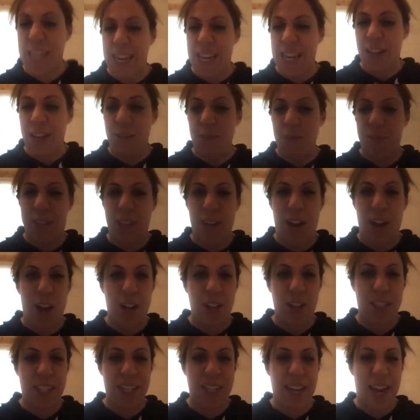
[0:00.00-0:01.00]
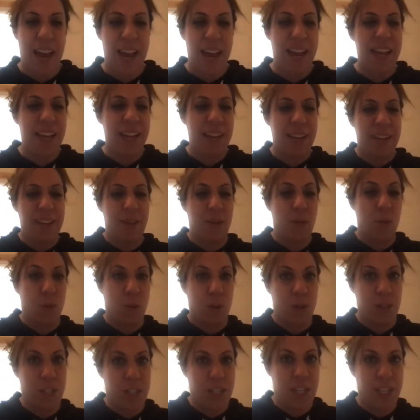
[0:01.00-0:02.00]
Utah tonight.
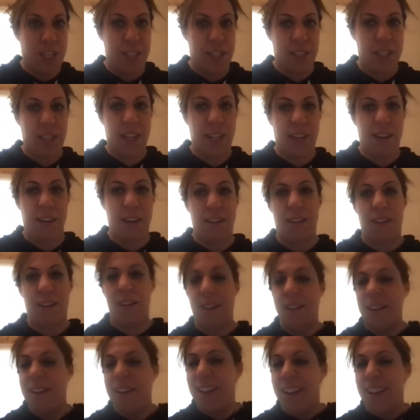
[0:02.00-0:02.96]
Gorgeous here.